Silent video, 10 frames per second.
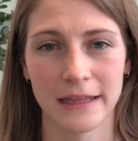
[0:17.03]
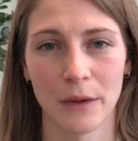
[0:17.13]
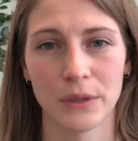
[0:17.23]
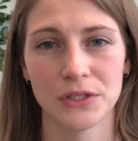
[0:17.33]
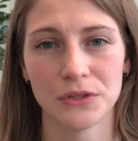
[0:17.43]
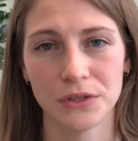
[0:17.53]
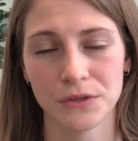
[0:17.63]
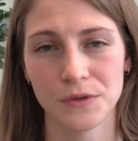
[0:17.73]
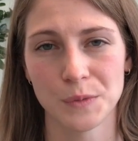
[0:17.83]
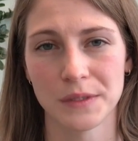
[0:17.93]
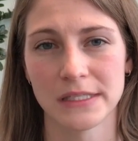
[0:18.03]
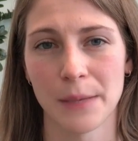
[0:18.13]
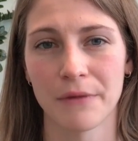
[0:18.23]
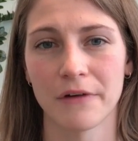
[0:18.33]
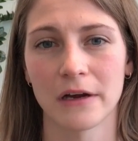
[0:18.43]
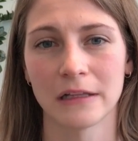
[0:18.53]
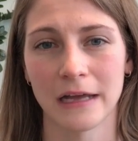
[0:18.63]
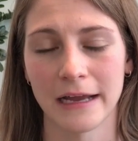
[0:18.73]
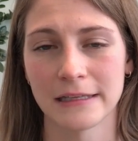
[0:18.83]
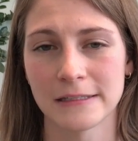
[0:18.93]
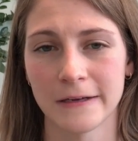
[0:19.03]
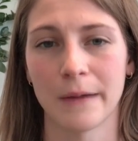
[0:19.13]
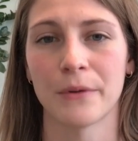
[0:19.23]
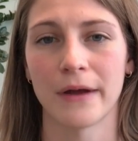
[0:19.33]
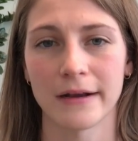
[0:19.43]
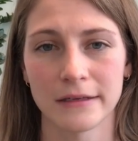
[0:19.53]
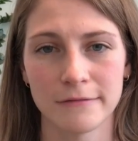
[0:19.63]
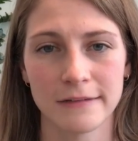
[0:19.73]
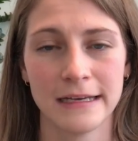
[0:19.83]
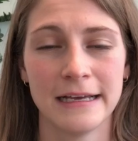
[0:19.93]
that we do use with some of our clients here at Proactive.